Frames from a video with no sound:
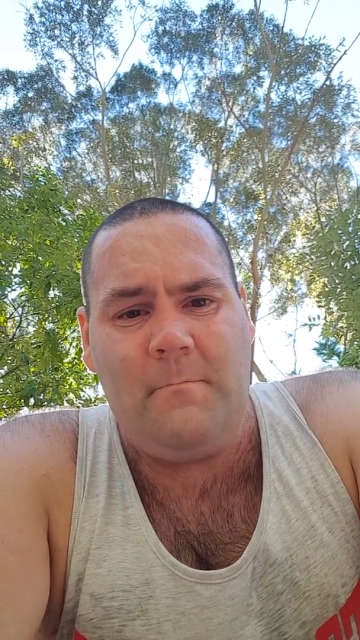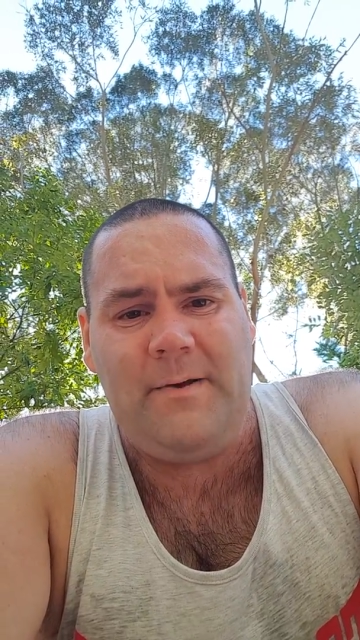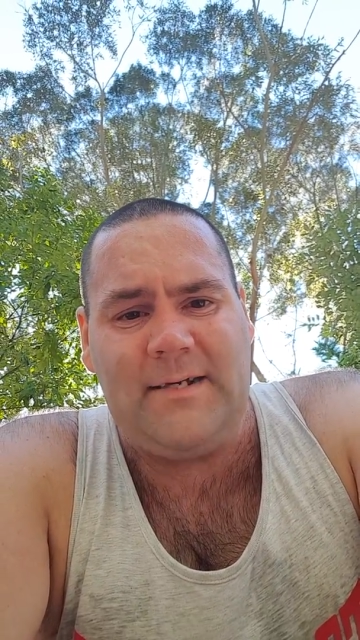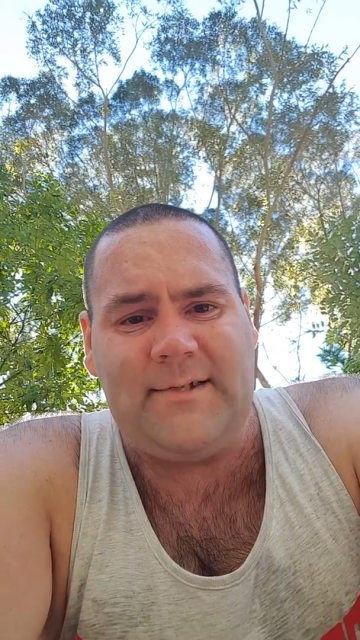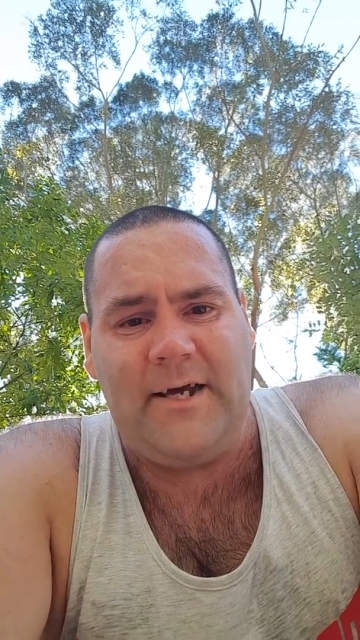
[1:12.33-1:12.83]

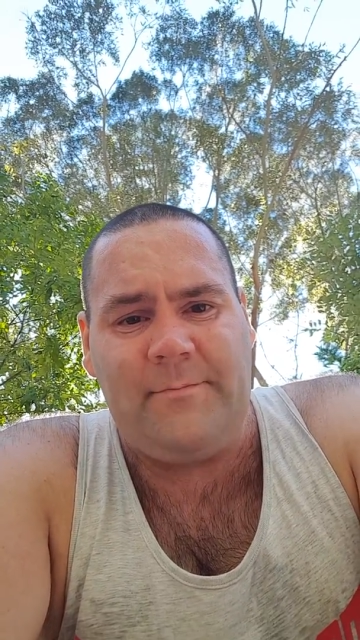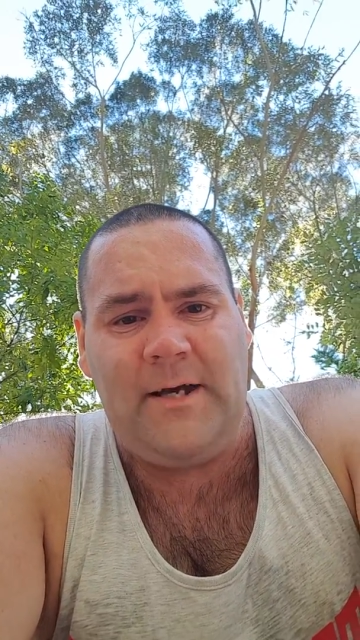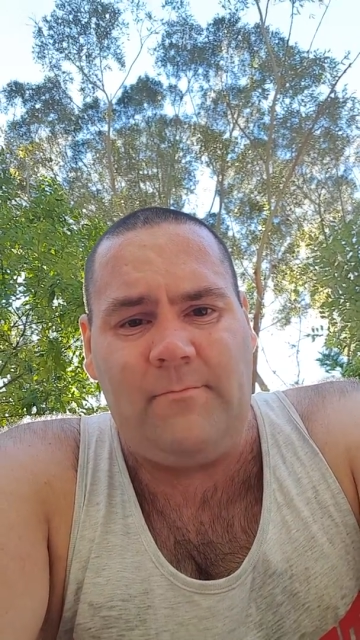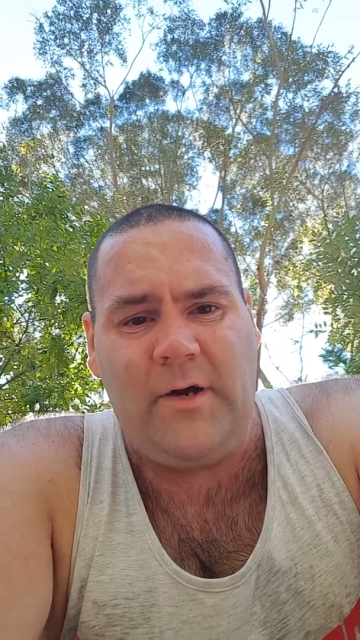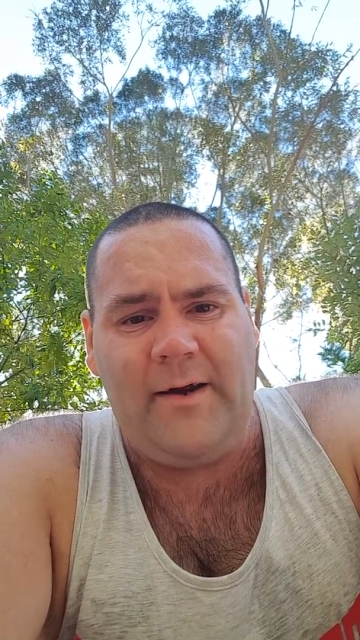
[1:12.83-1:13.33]
Bell's taking me
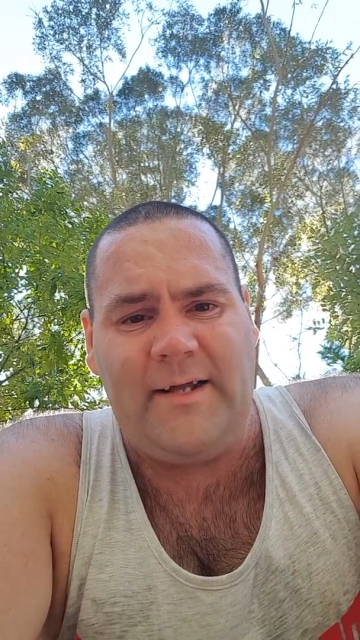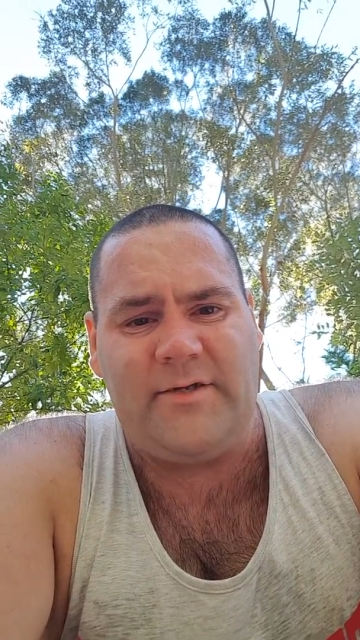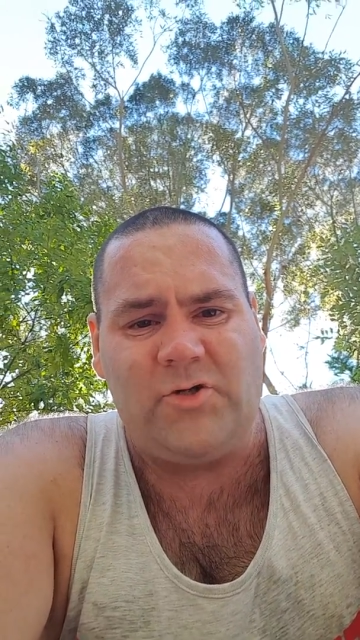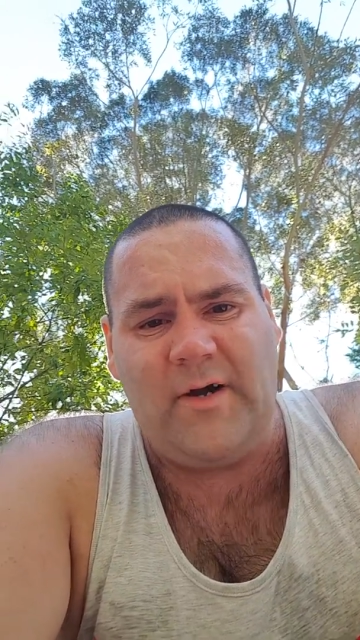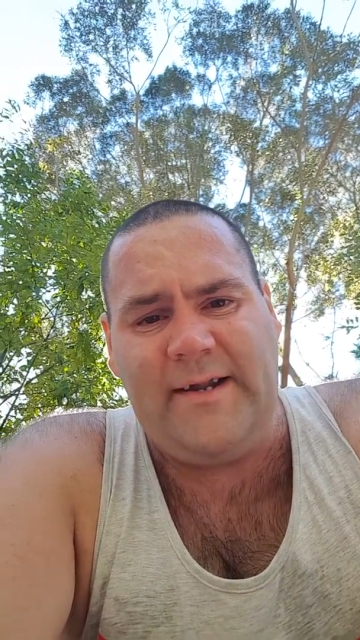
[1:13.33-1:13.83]
up. We're going out
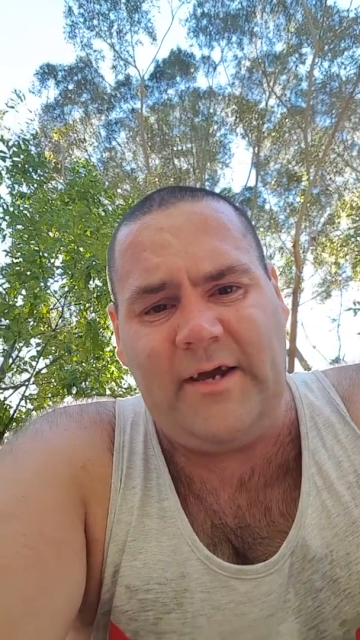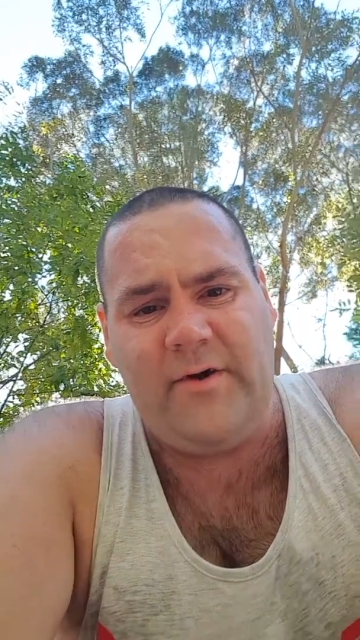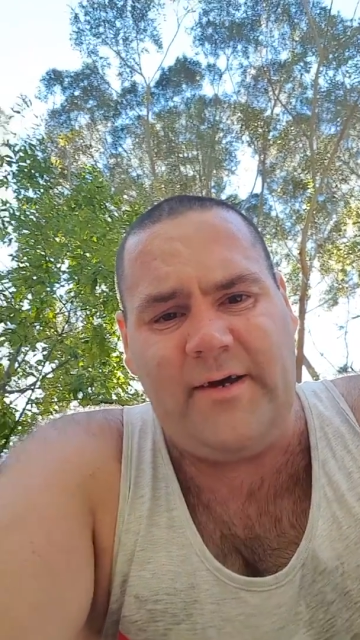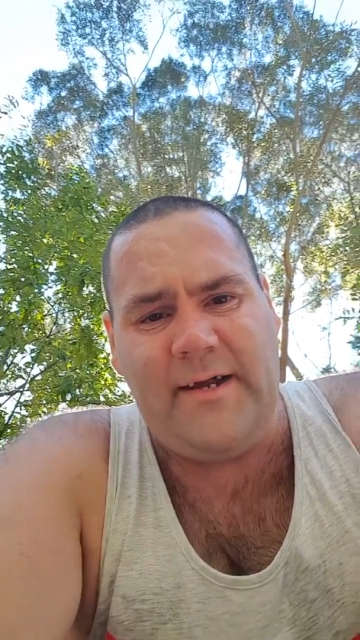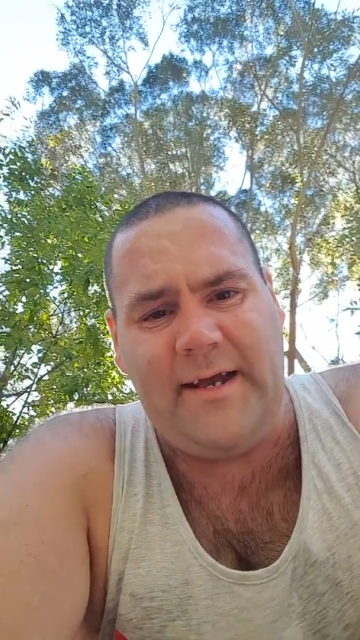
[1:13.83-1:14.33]
to the training
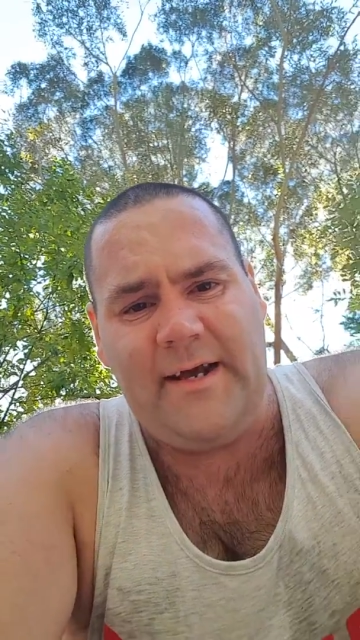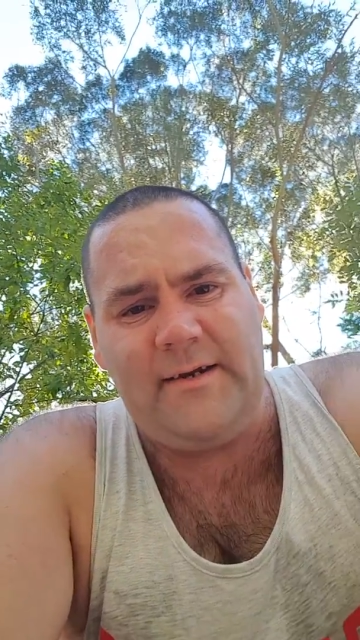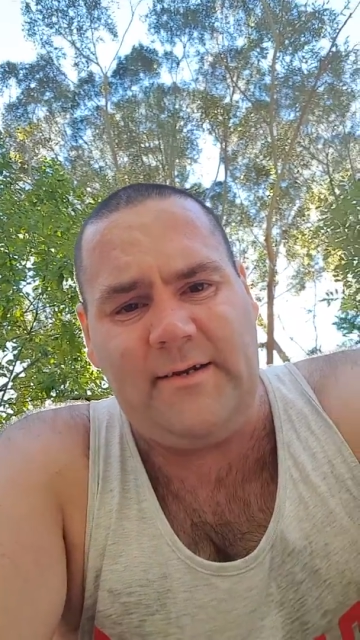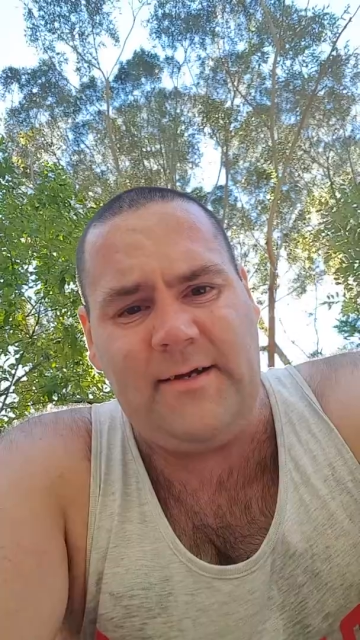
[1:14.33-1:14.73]
area, getting that